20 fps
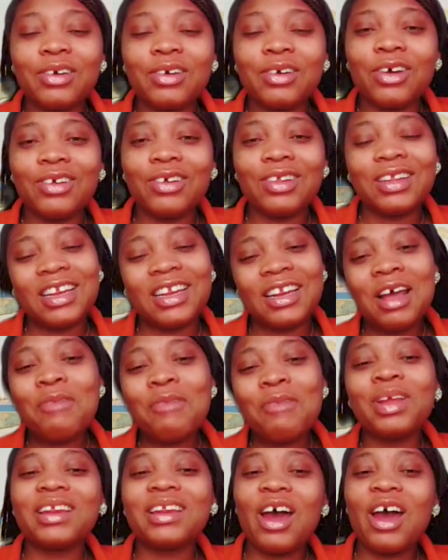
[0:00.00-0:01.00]
Let
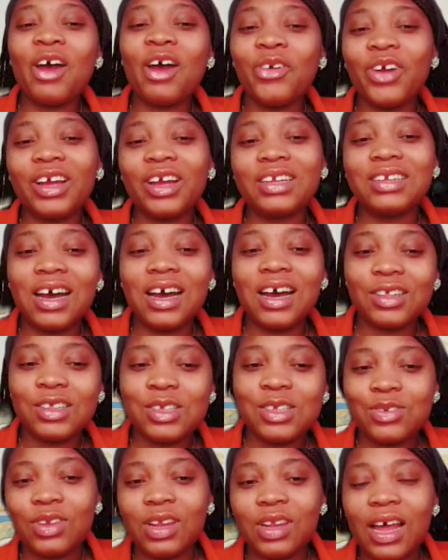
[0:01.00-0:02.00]
me narrow it down
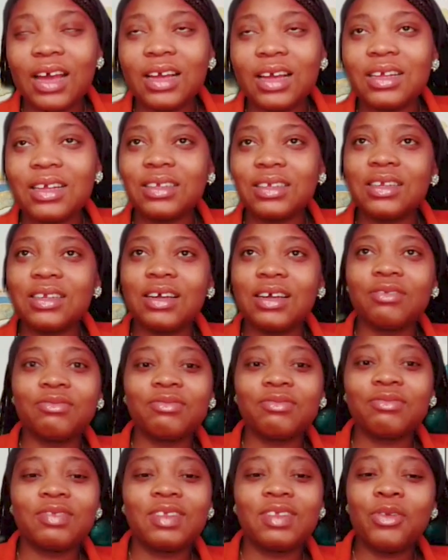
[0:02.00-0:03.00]
to like
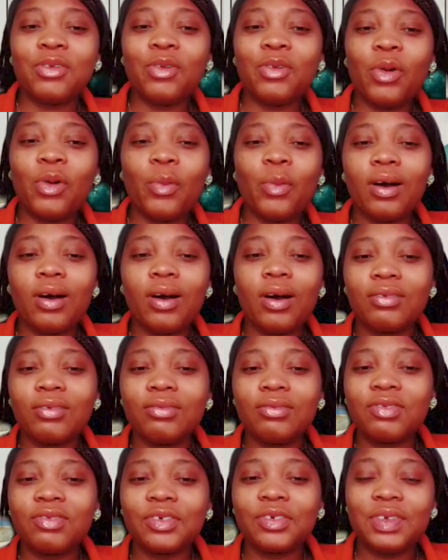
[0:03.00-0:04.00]
the
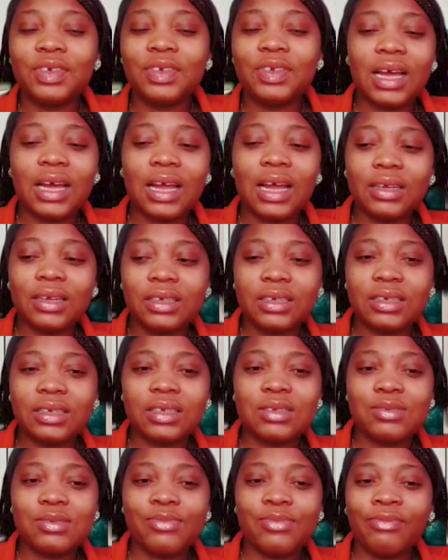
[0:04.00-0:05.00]
normal few
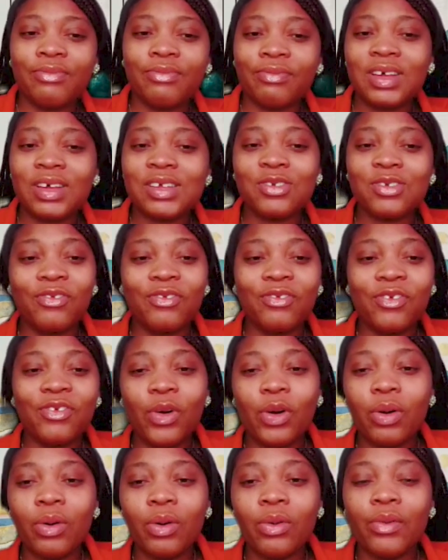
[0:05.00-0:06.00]
challenges. First of
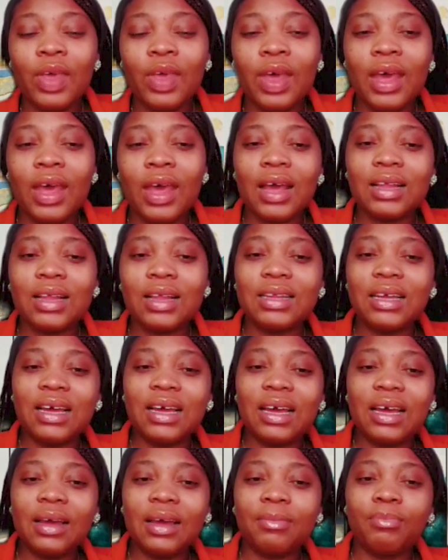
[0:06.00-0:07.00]
all,
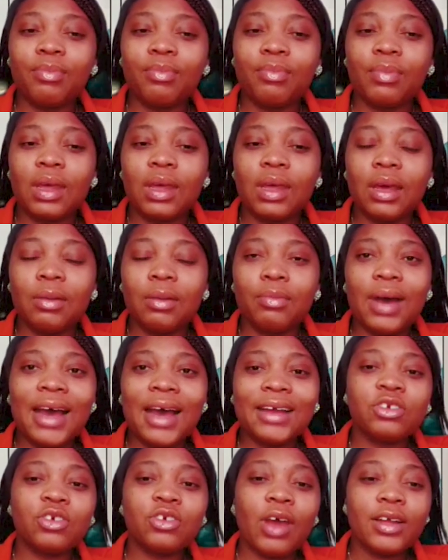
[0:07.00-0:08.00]
the
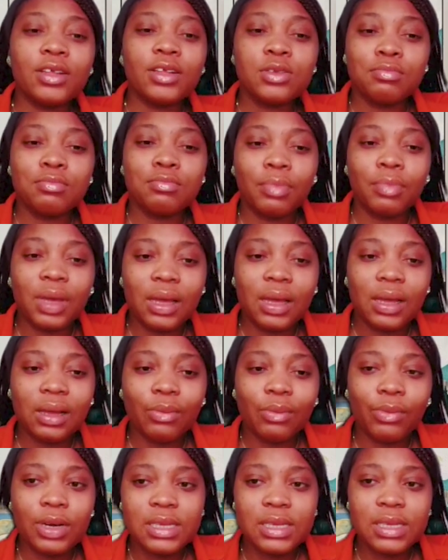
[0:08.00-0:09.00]
I try to make
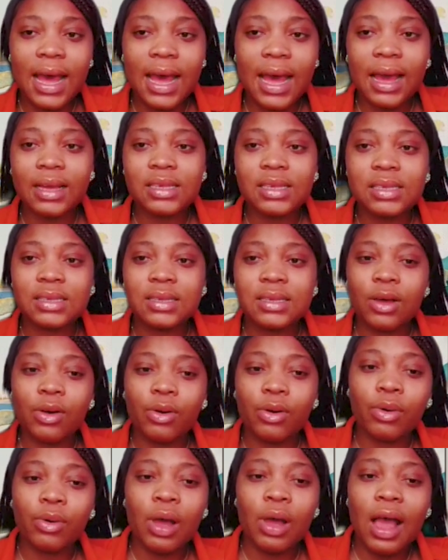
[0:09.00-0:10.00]
what I
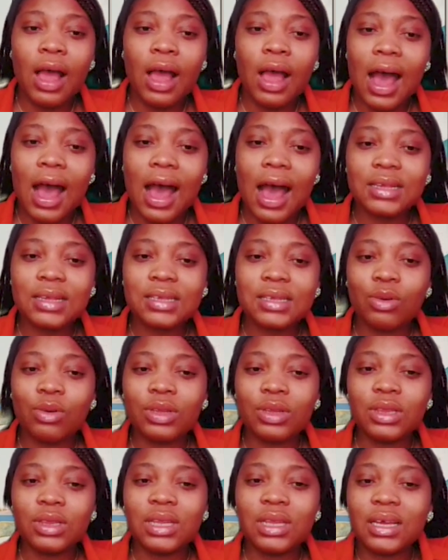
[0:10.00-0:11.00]
sell as
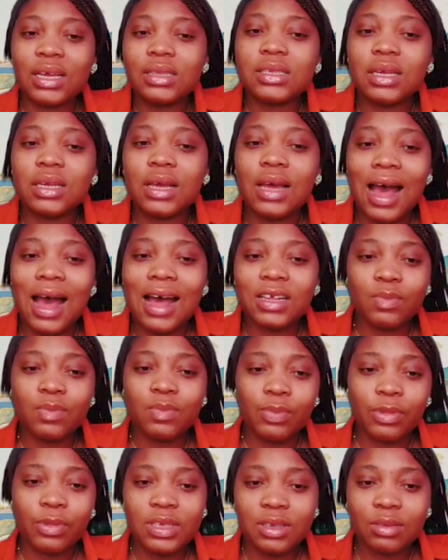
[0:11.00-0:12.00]
authentic as
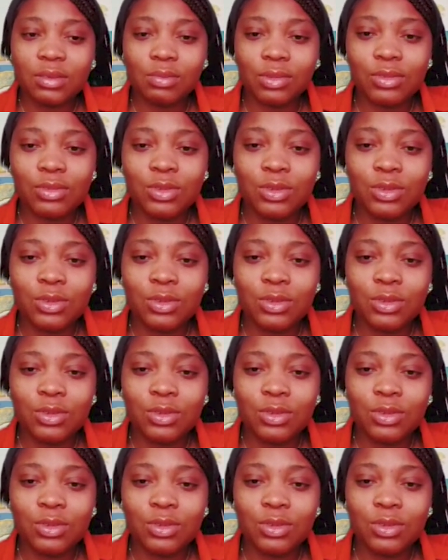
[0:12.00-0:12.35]
possible.